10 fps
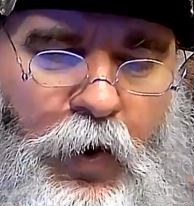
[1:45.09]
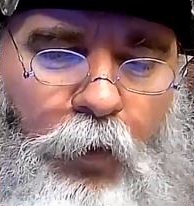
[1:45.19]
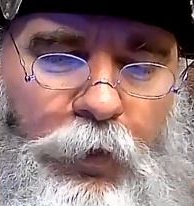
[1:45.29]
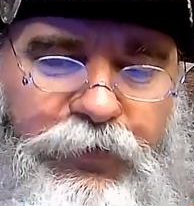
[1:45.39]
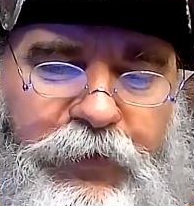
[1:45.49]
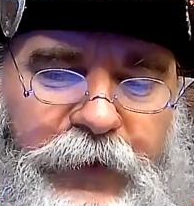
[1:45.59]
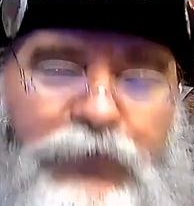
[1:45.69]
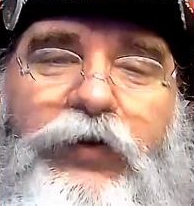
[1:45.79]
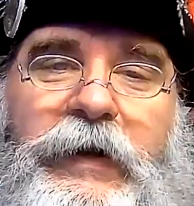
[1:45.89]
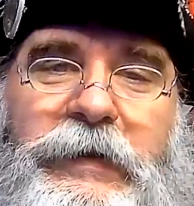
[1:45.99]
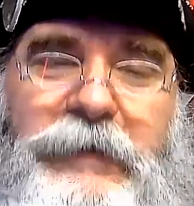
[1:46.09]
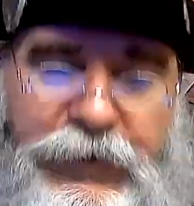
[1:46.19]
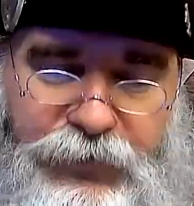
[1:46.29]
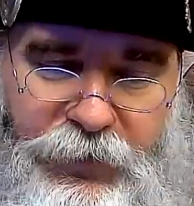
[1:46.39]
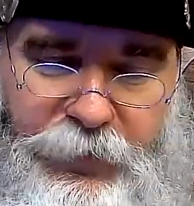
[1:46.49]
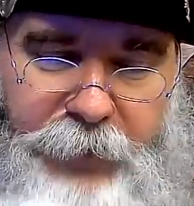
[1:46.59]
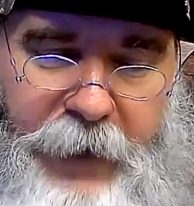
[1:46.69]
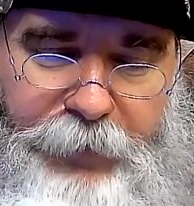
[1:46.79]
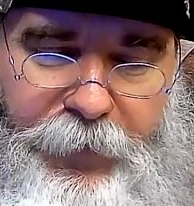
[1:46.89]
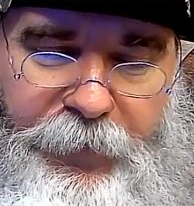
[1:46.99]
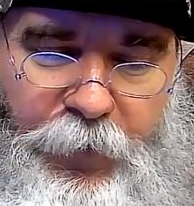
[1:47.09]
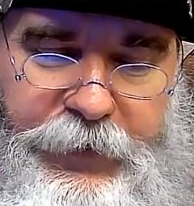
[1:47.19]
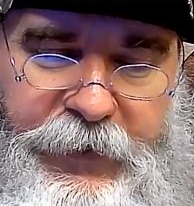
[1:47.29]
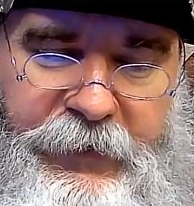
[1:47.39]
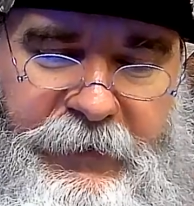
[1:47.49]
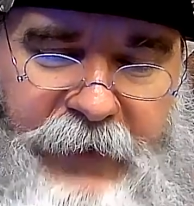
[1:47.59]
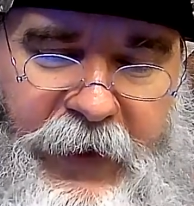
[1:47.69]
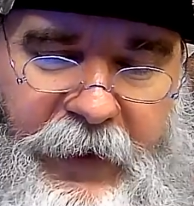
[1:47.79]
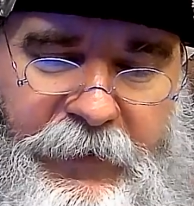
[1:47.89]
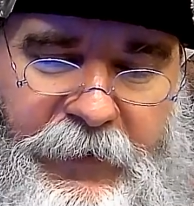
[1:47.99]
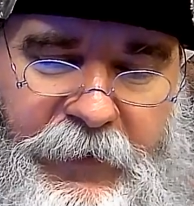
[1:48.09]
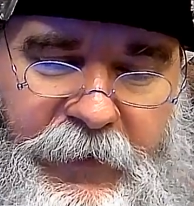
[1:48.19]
Which is a traditional paper folding design